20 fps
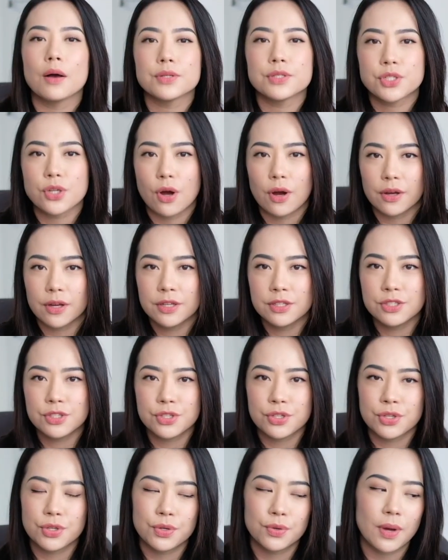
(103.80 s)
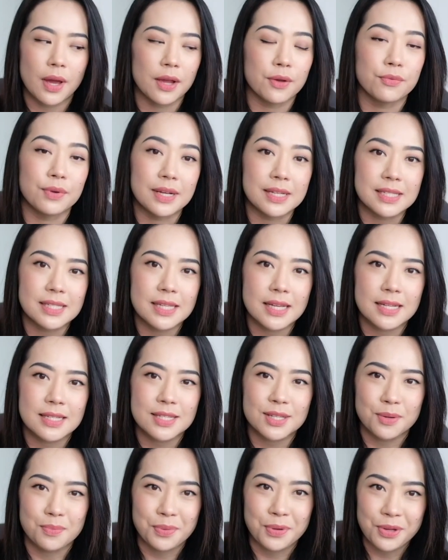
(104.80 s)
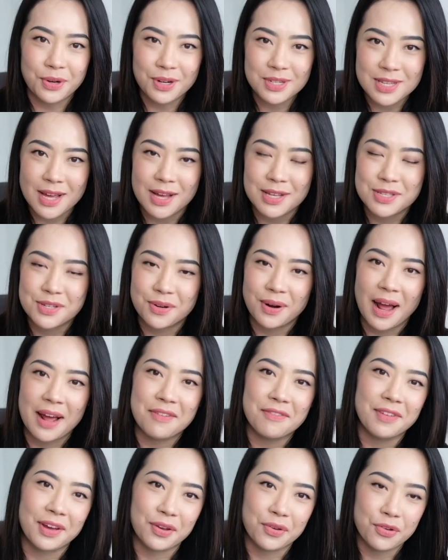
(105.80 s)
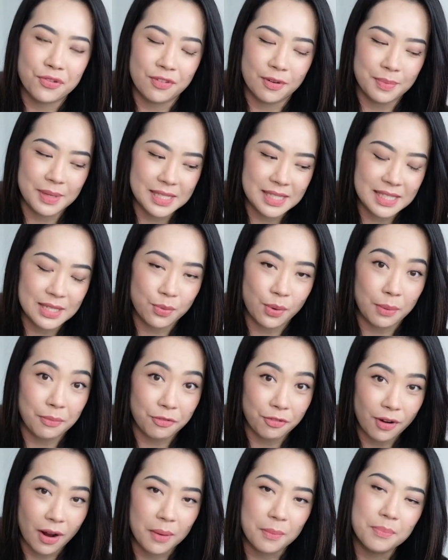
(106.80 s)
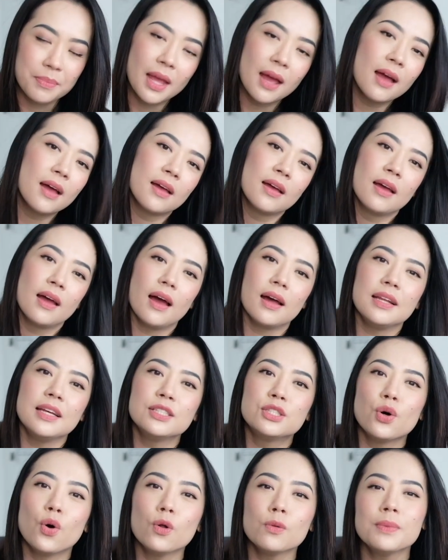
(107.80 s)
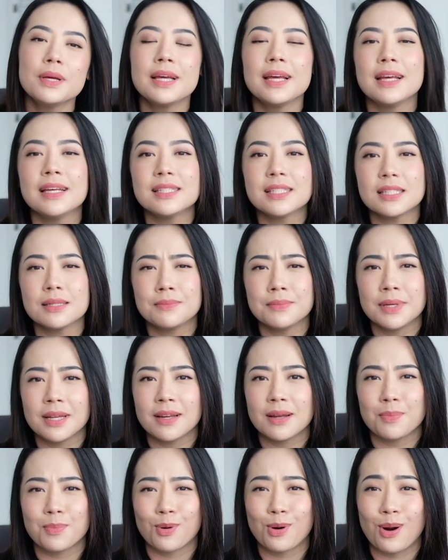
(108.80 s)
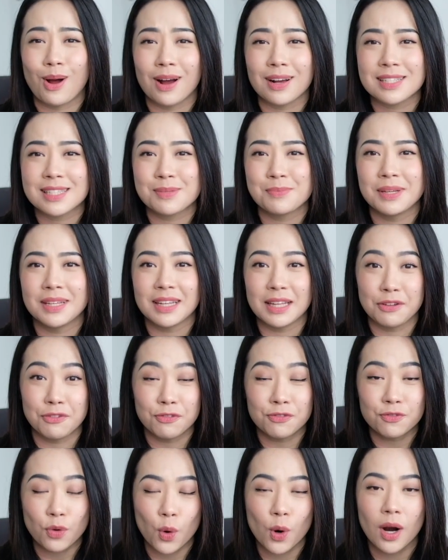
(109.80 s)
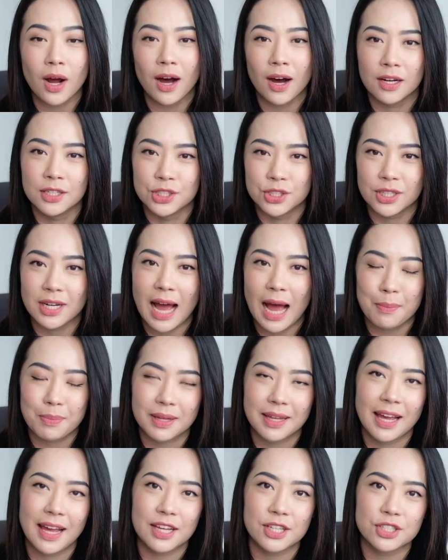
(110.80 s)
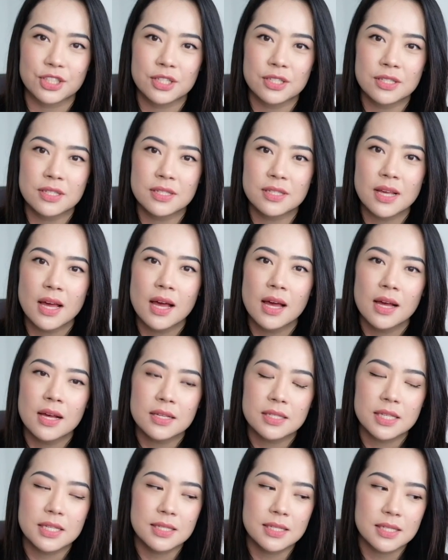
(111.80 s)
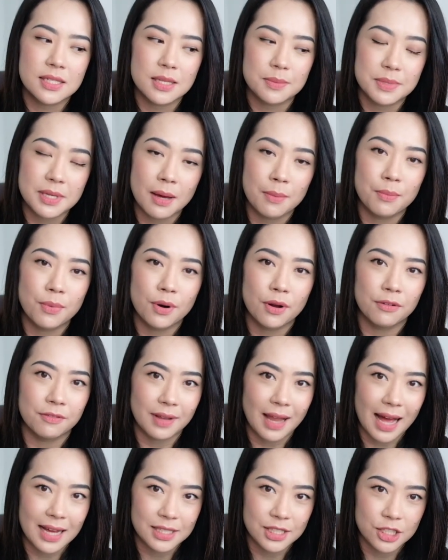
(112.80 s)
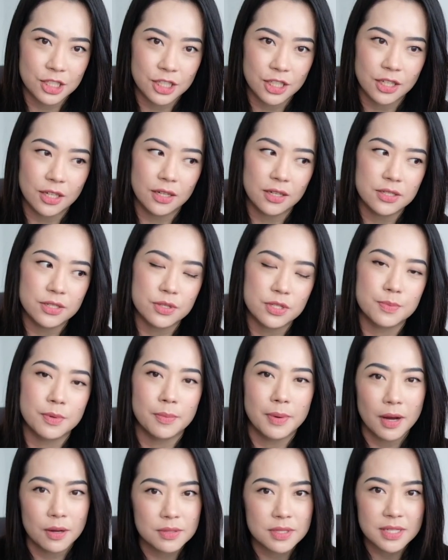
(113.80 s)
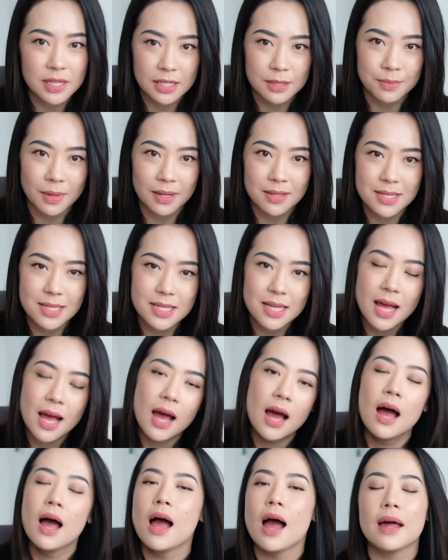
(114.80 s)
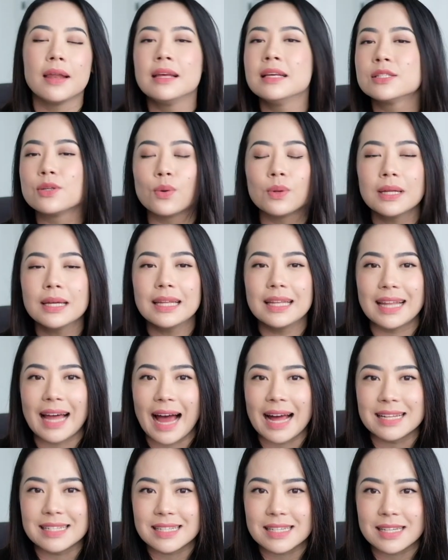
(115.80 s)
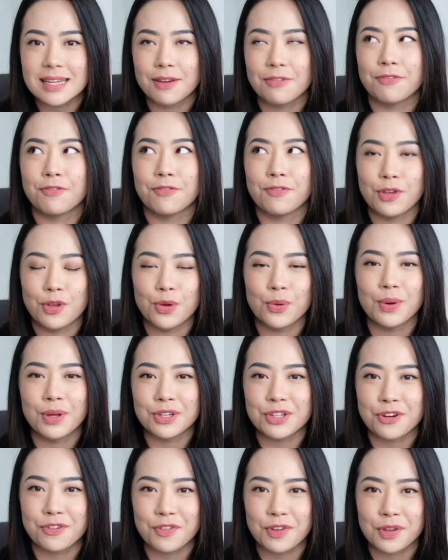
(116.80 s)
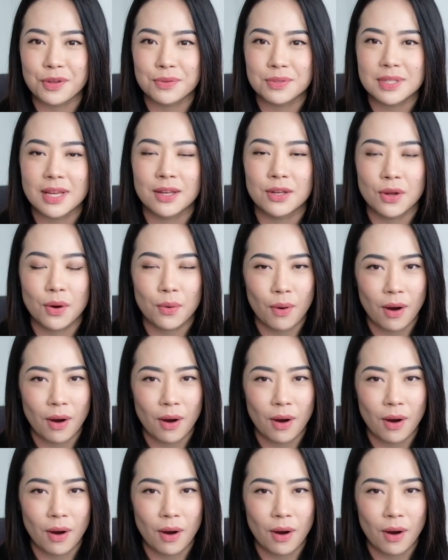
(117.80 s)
was talking to a recent computer science grad in Vancouver, B C, where I'm from, and he told me he submitted approximately four hundred applications since September of last year, so it's been about six months, and he's only landed a few interviews and no